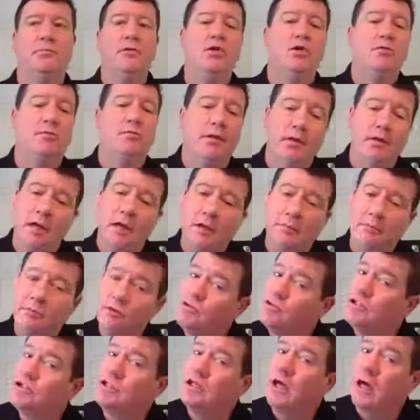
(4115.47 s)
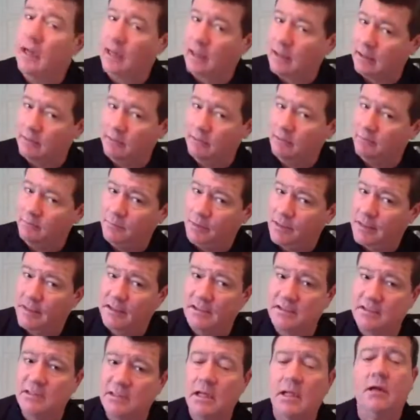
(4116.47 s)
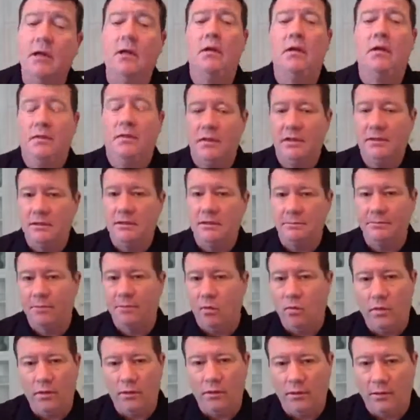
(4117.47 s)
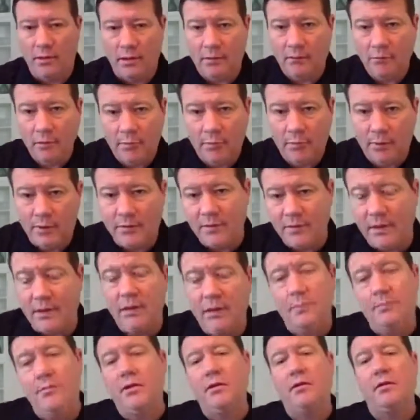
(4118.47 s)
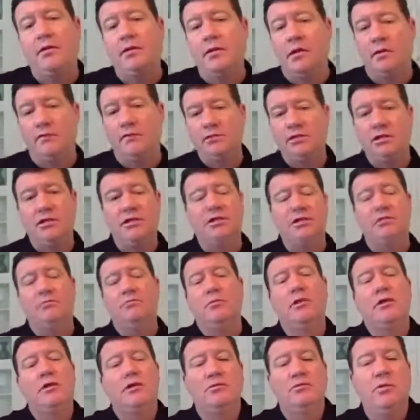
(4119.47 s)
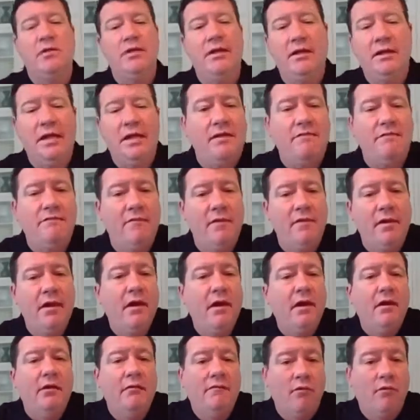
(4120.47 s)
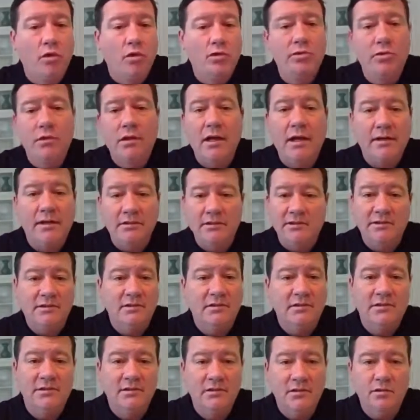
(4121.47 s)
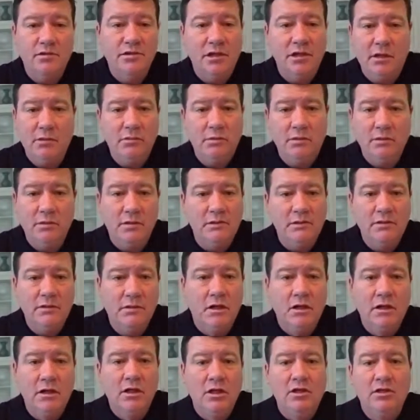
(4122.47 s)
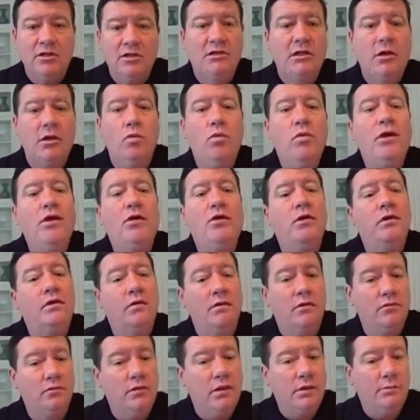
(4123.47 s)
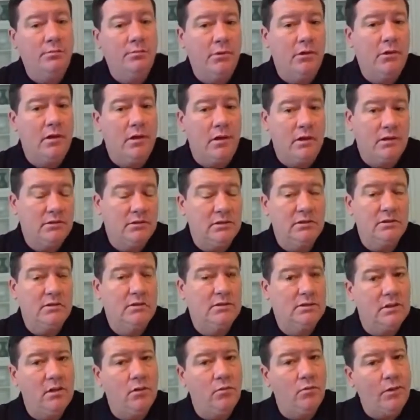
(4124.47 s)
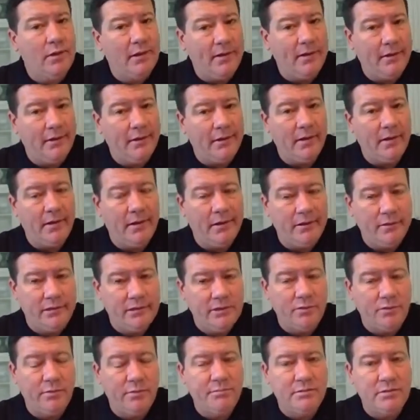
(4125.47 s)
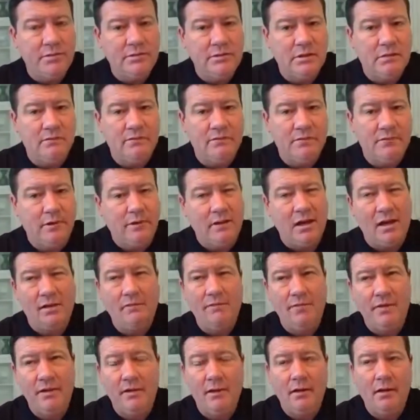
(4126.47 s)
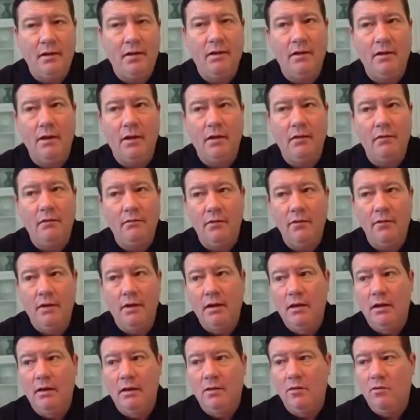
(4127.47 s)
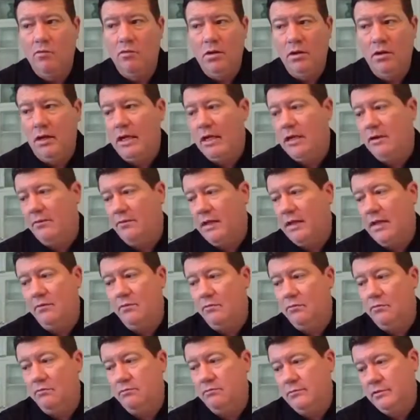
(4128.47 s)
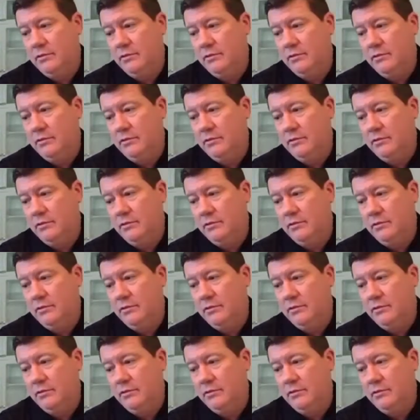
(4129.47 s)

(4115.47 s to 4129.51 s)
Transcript: MEU, but not a MEU SOC, because it's important. And I want to bring that up in the conversation because we didn't have force reconnaissance associated with this. So we couldn't do deep reconnaissance. So we it, it stripped us of kind of the uh, uh, that